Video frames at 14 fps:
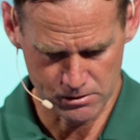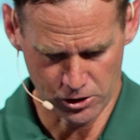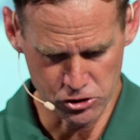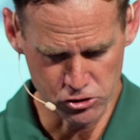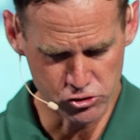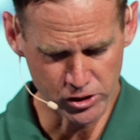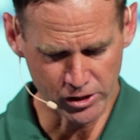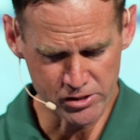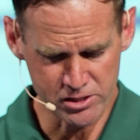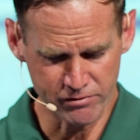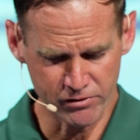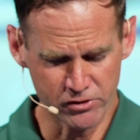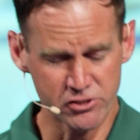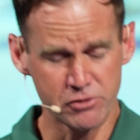Are you jealous
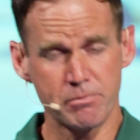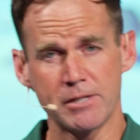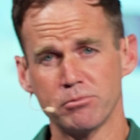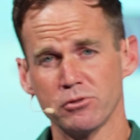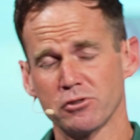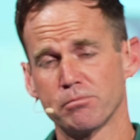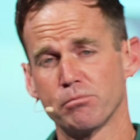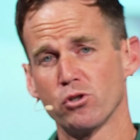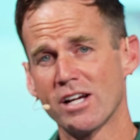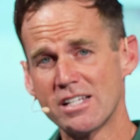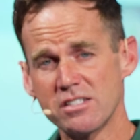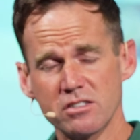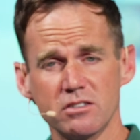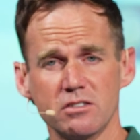of other people's
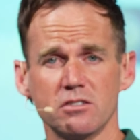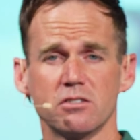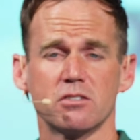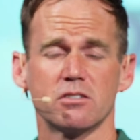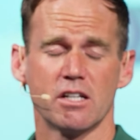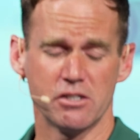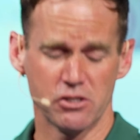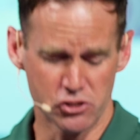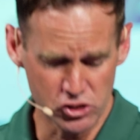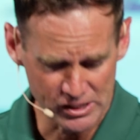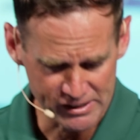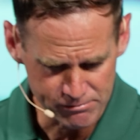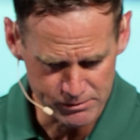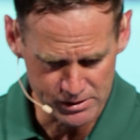praises and
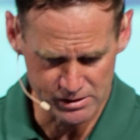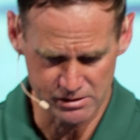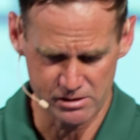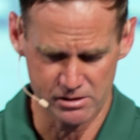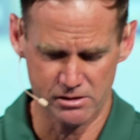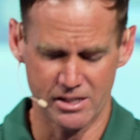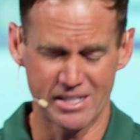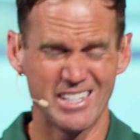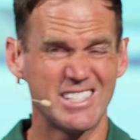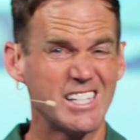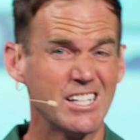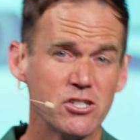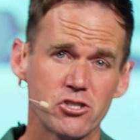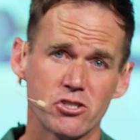achievements and
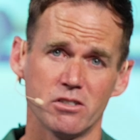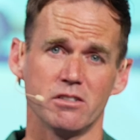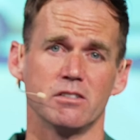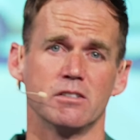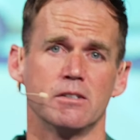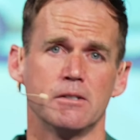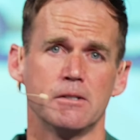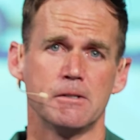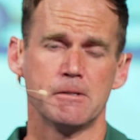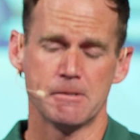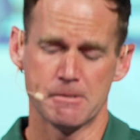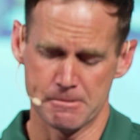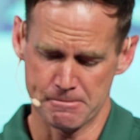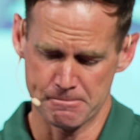attention?
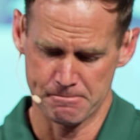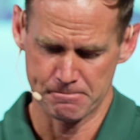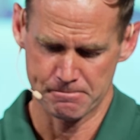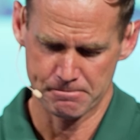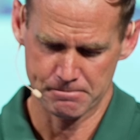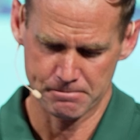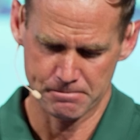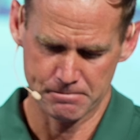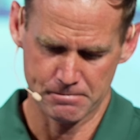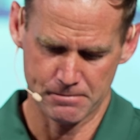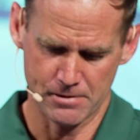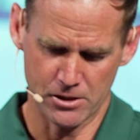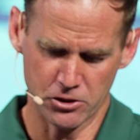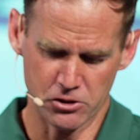
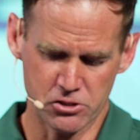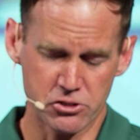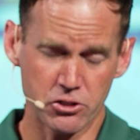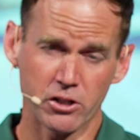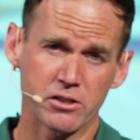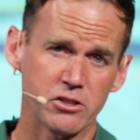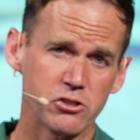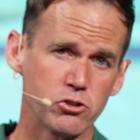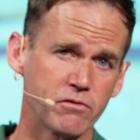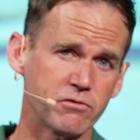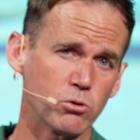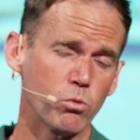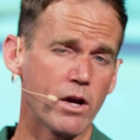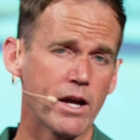And are you starting to
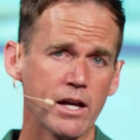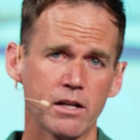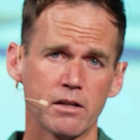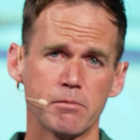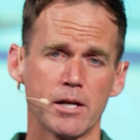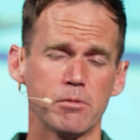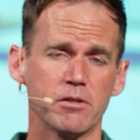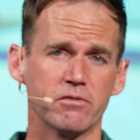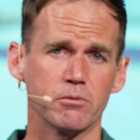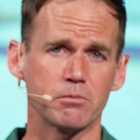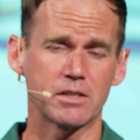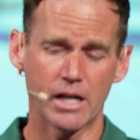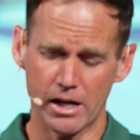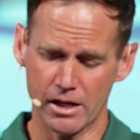drift away maybe
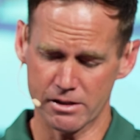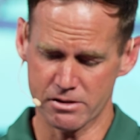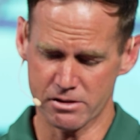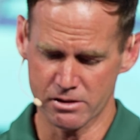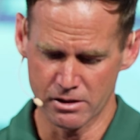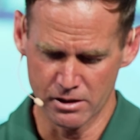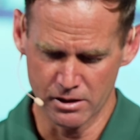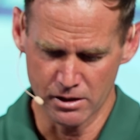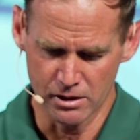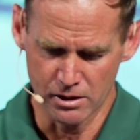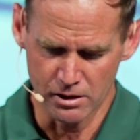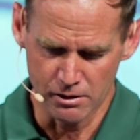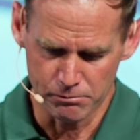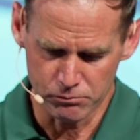from God's
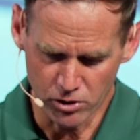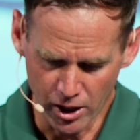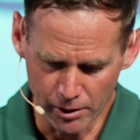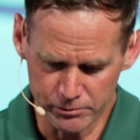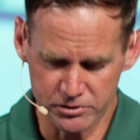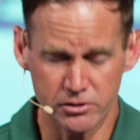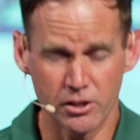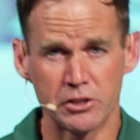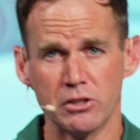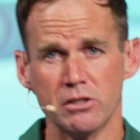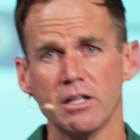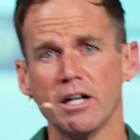promise on your